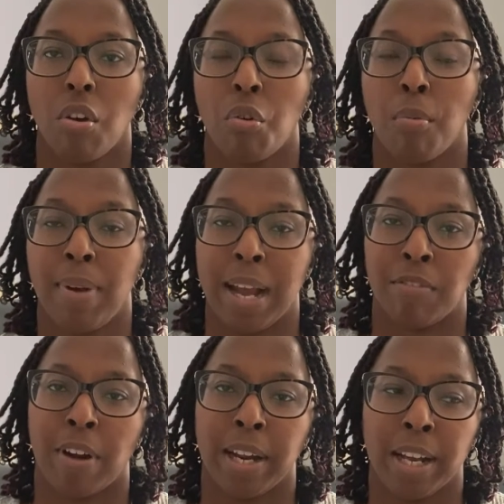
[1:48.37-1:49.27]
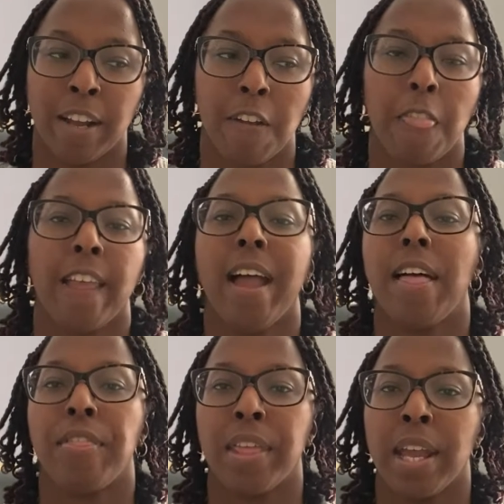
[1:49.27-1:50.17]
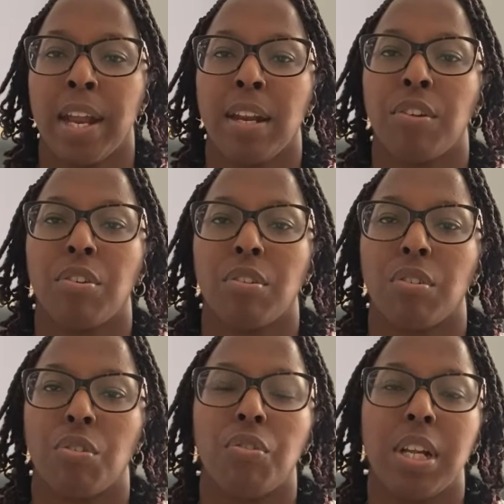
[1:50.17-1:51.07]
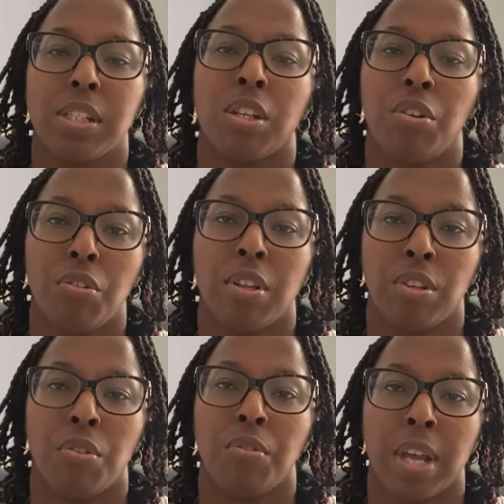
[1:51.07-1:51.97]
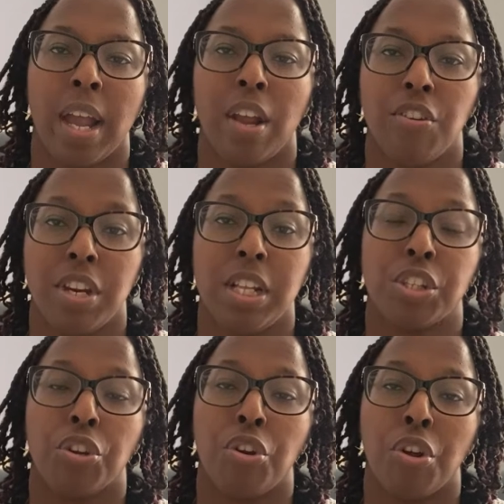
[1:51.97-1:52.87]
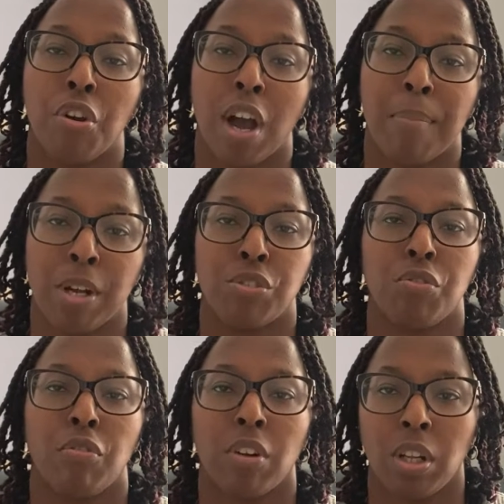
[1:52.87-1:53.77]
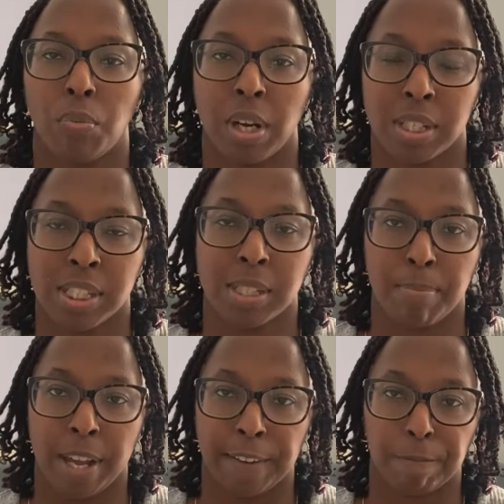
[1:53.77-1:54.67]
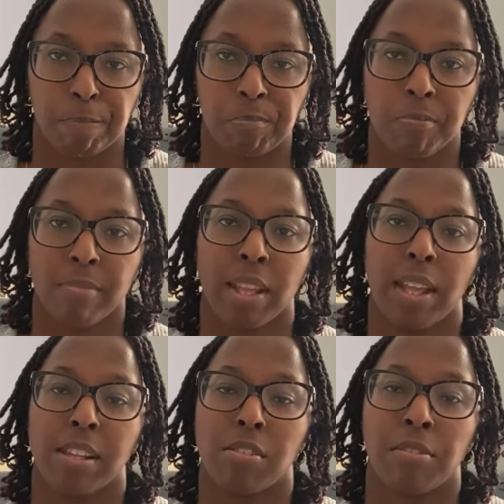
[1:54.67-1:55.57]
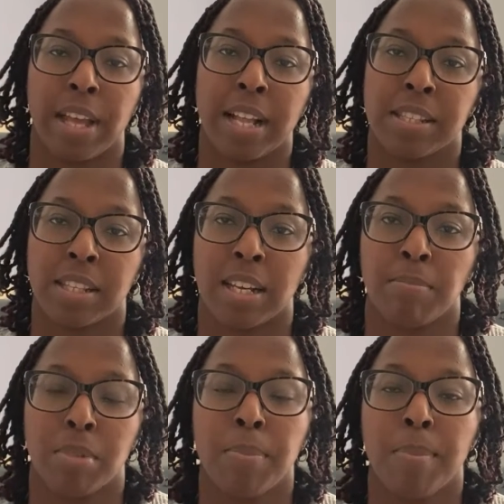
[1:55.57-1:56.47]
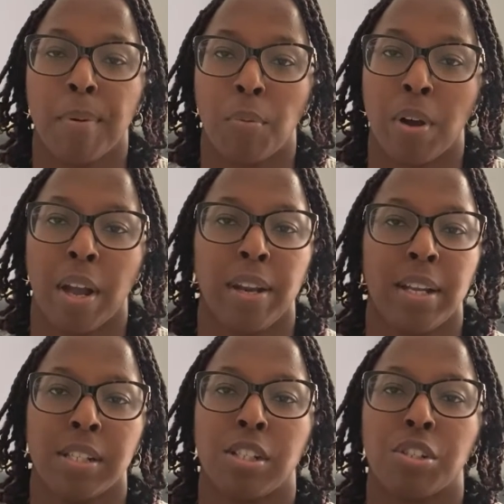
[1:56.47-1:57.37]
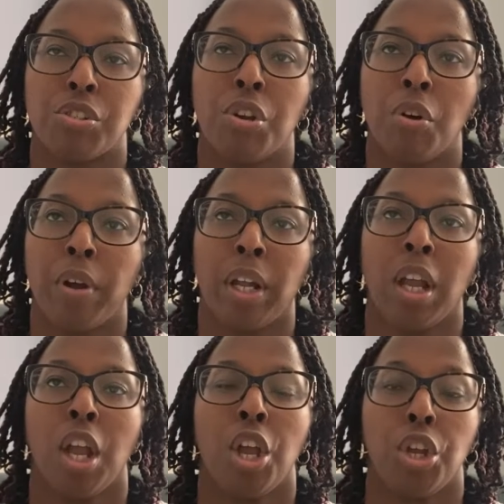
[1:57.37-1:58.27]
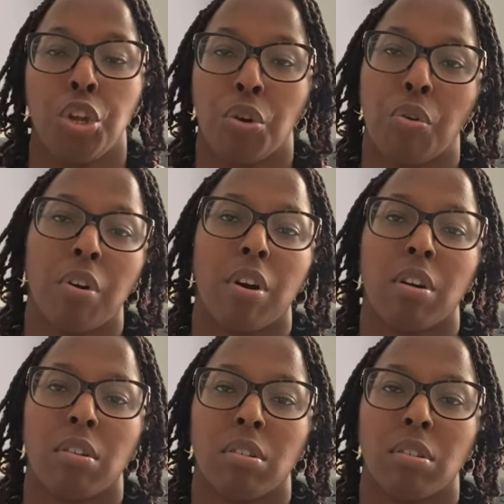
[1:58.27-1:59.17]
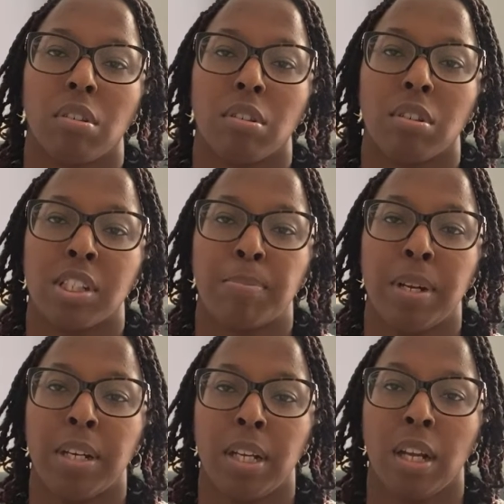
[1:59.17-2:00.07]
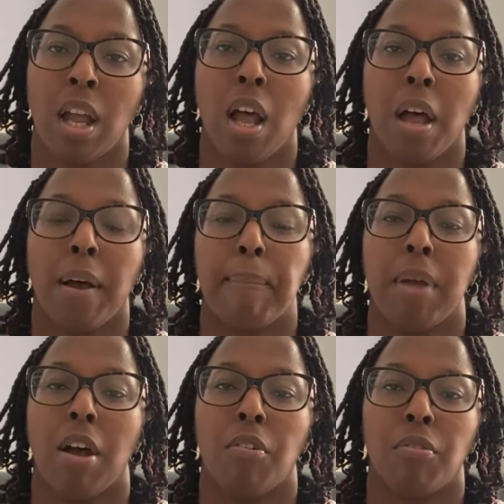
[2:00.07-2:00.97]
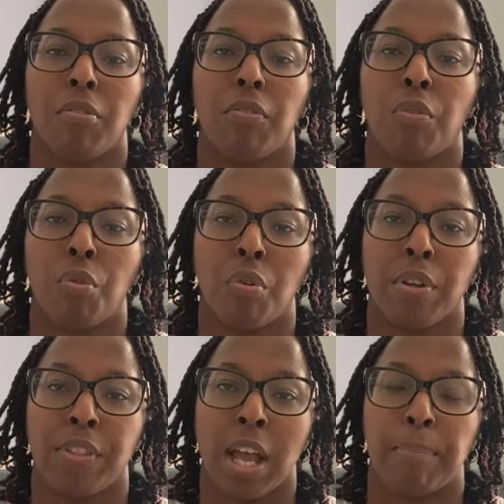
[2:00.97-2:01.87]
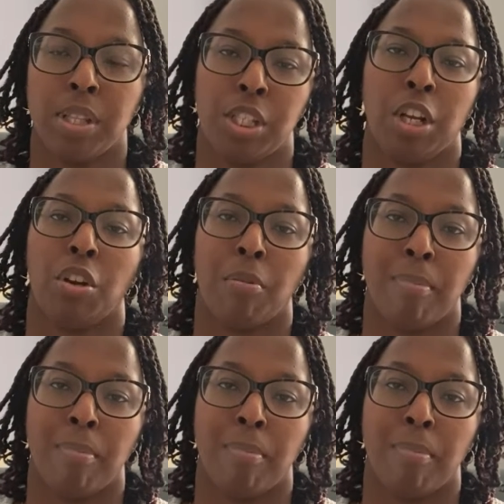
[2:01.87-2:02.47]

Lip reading: or Black Friday, then you need to do that, and you need to know how much you really want to spend. So that's tip number 1, is just knowing your spending amount for that particular